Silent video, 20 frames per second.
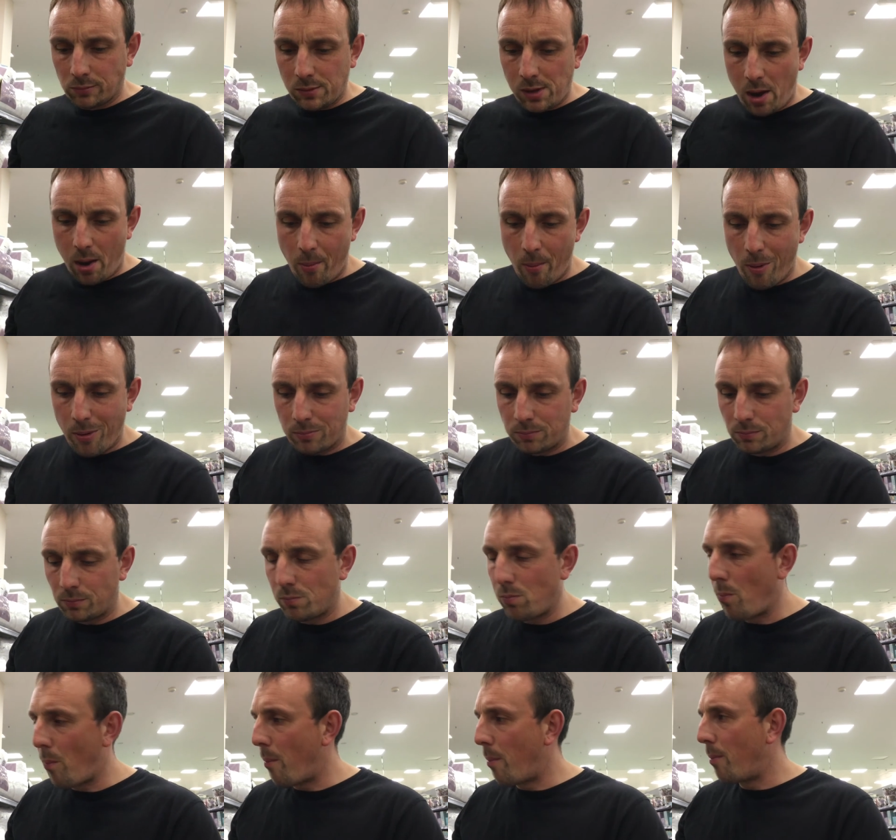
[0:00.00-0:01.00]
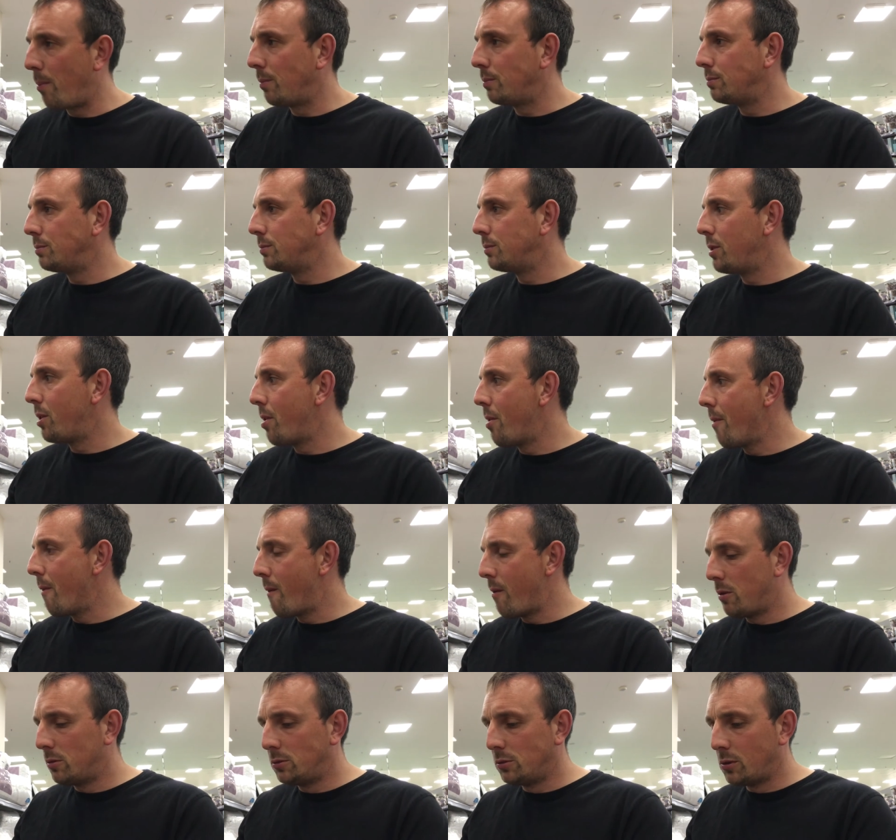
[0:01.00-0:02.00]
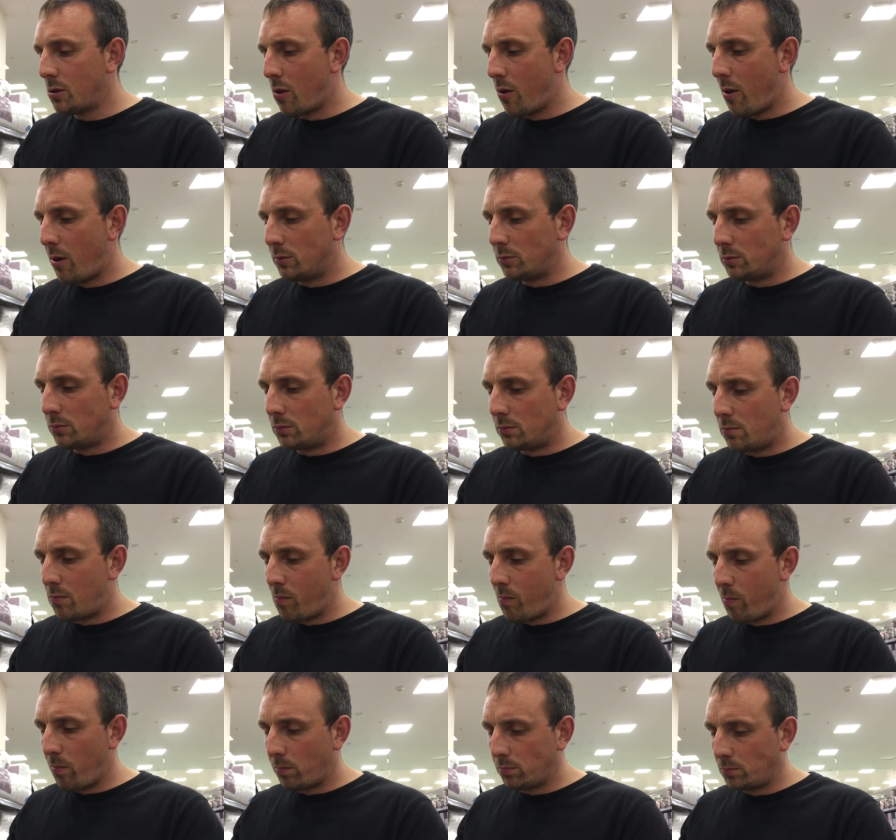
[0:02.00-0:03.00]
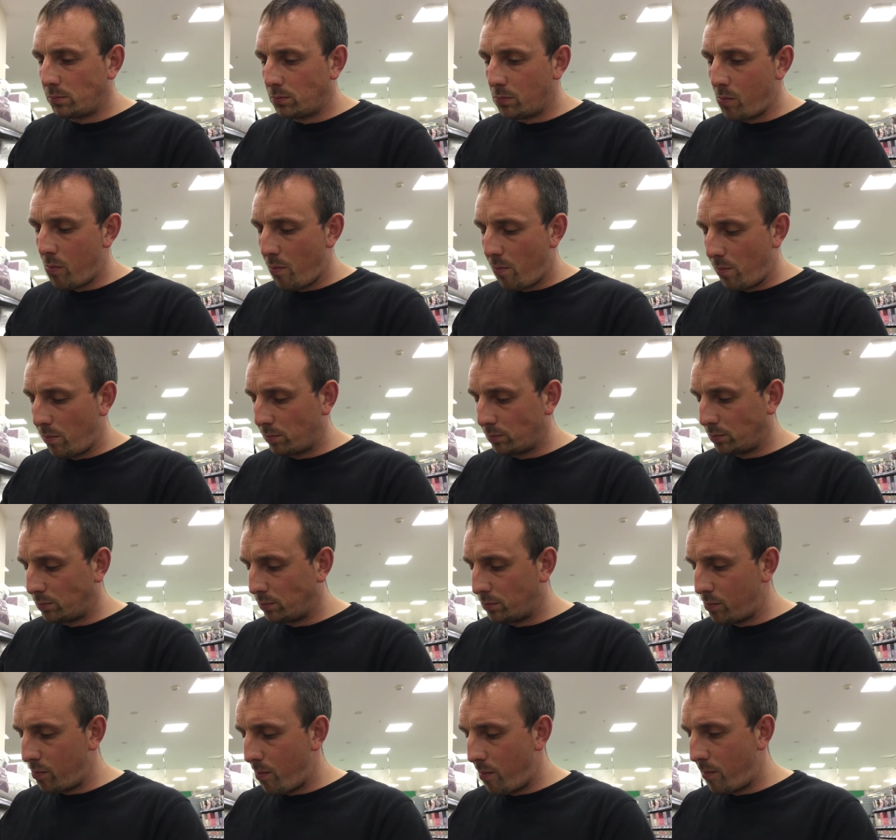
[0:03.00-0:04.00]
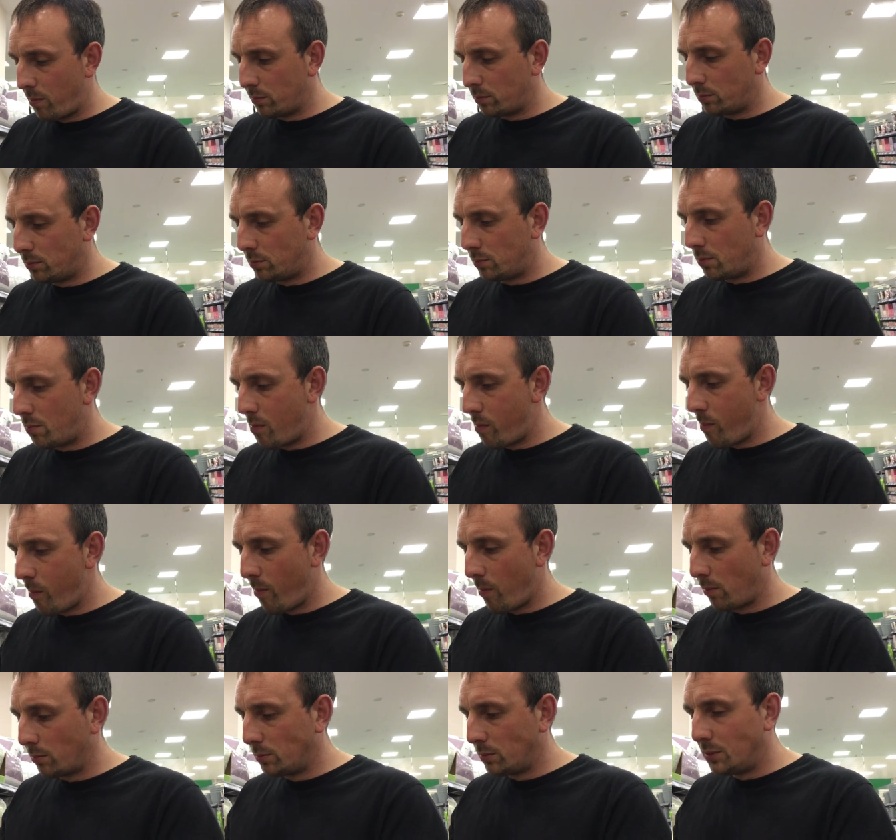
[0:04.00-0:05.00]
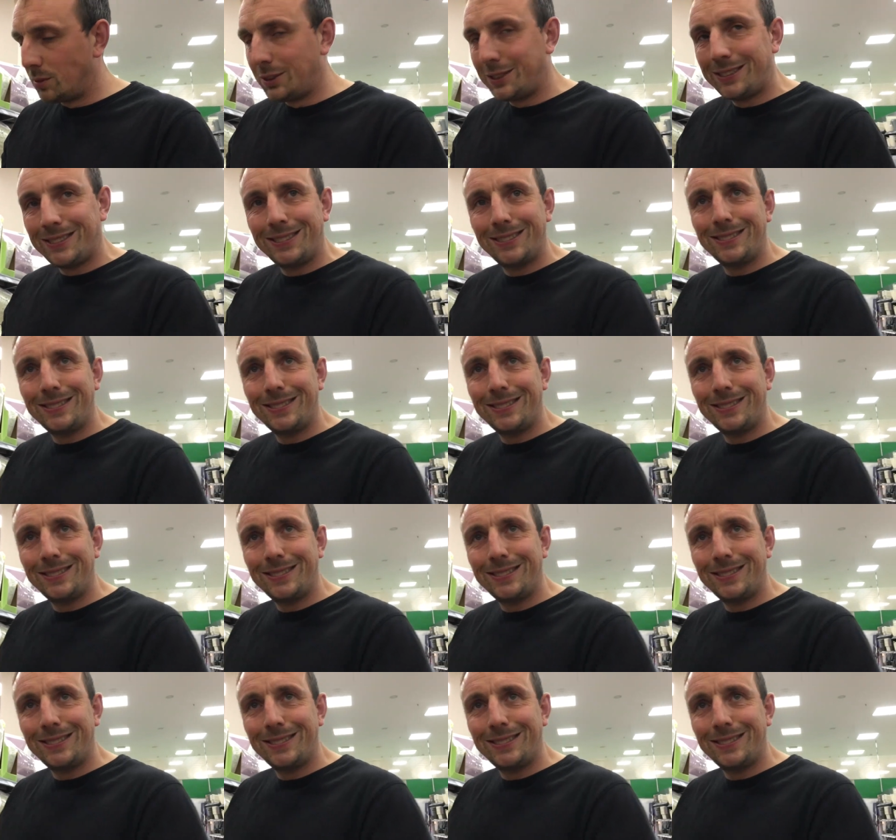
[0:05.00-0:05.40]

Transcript: I, think Thomas is trying to count how many it would be to buy 3,000 for 3,000 subscribers.